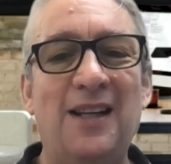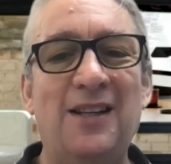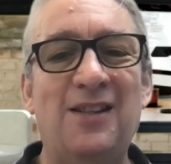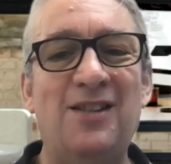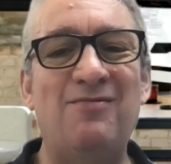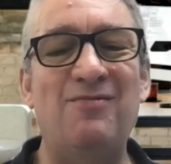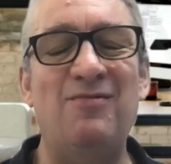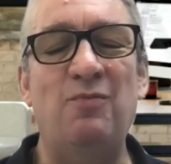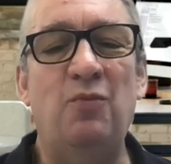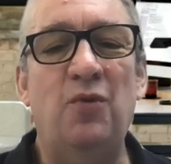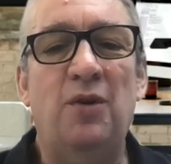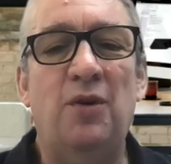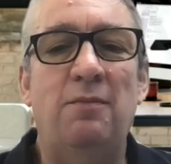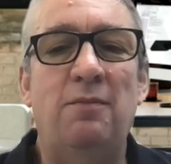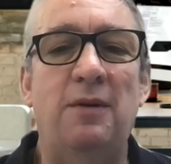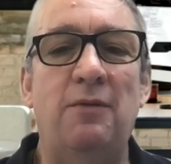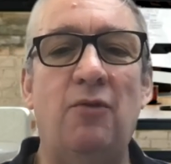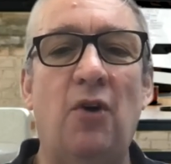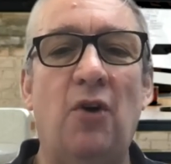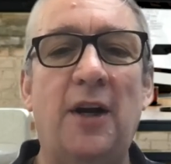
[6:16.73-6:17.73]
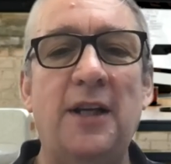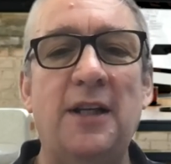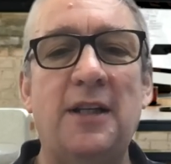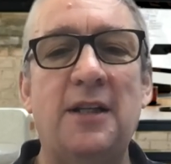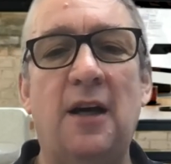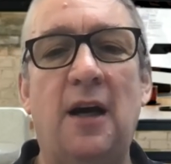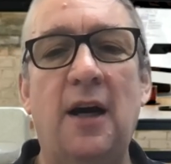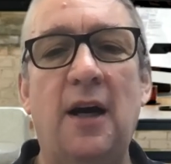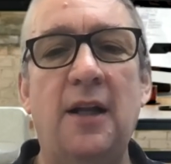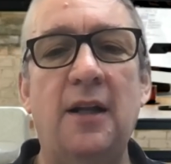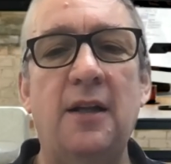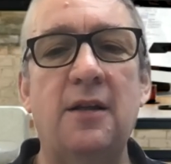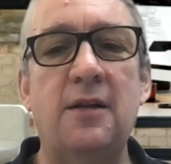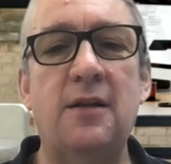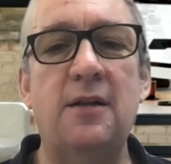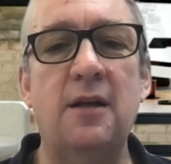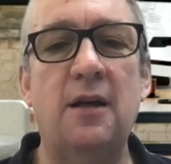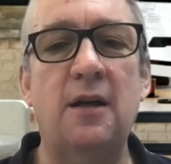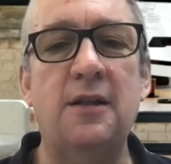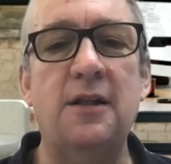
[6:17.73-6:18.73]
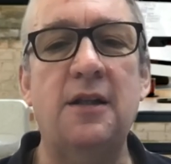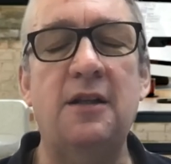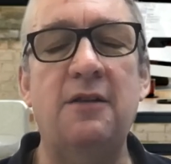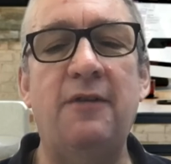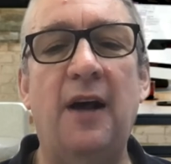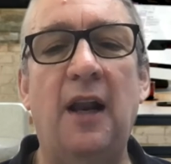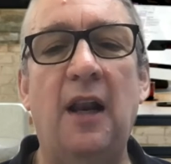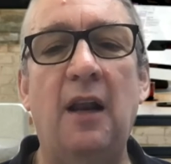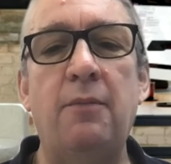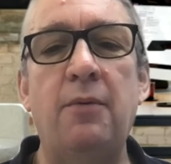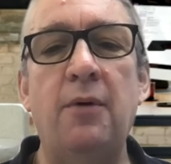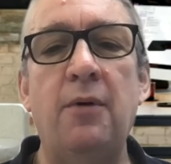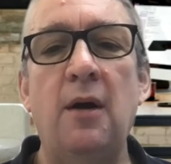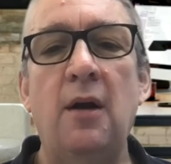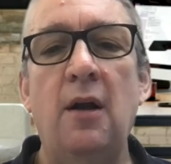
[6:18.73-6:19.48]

It wouldn't be rocket science to develop,